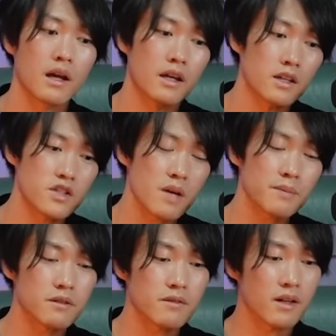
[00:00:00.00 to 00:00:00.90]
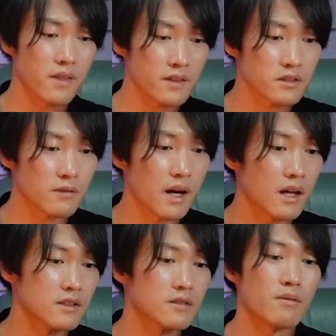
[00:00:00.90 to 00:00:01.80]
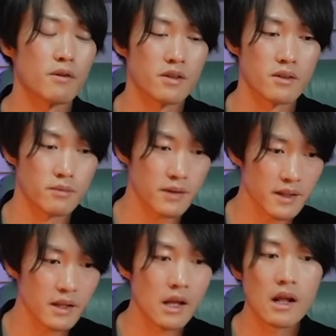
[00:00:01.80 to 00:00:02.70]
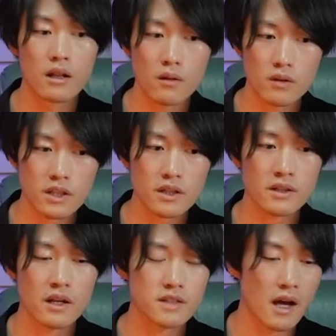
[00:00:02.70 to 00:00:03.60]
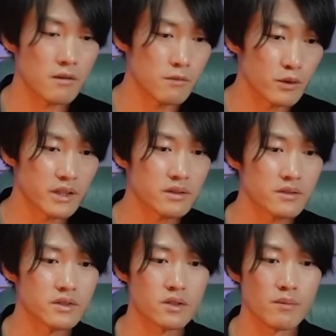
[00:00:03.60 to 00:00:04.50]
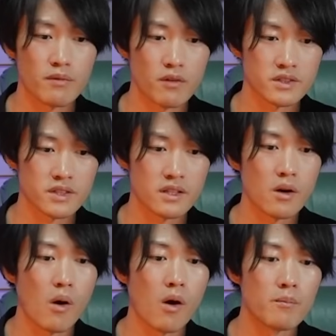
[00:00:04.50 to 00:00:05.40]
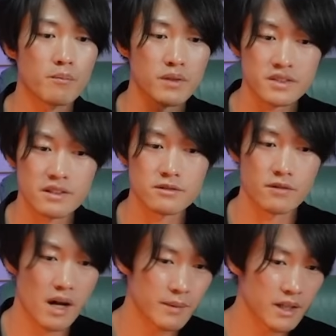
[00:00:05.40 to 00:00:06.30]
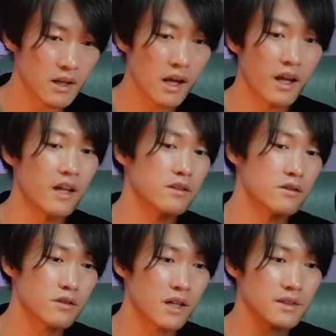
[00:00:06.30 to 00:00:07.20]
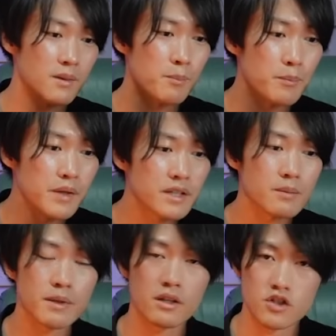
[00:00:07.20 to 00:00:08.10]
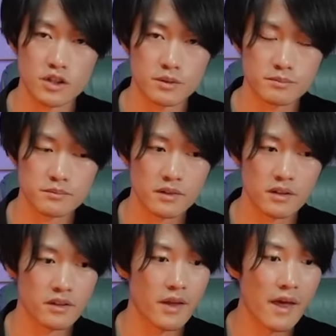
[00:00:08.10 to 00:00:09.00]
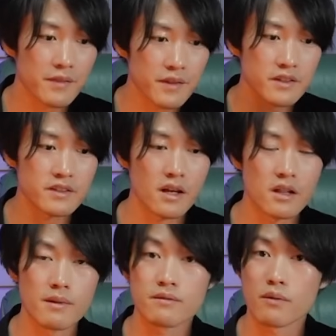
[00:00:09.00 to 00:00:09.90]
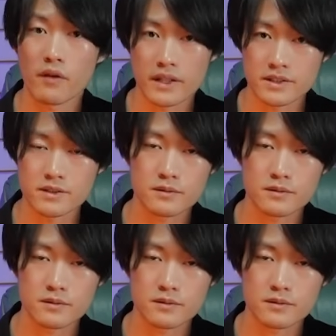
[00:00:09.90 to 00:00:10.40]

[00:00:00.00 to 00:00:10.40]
In chapter 1143, Loki tells Halfdan to stop forcing on personal drama and look at the bigger picture, the entire Elba forest.